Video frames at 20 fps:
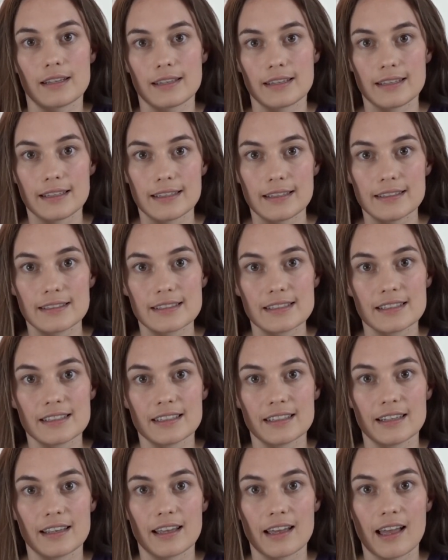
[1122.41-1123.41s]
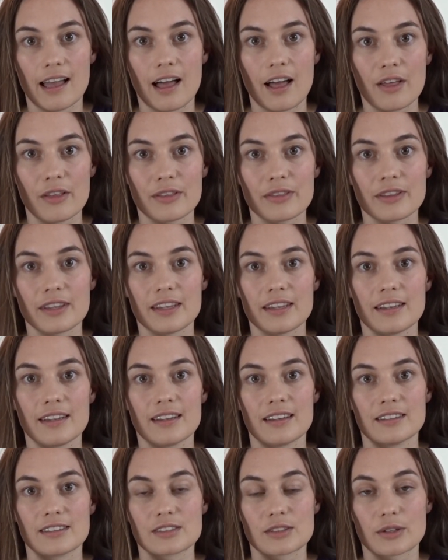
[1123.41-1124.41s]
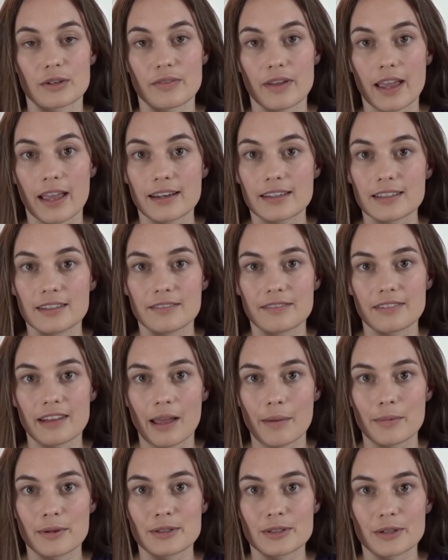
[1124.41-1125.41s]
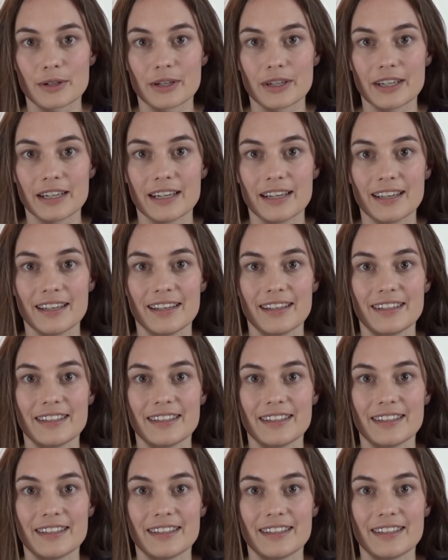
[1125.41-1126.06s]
eat a healthy and sort of anti-inflammatory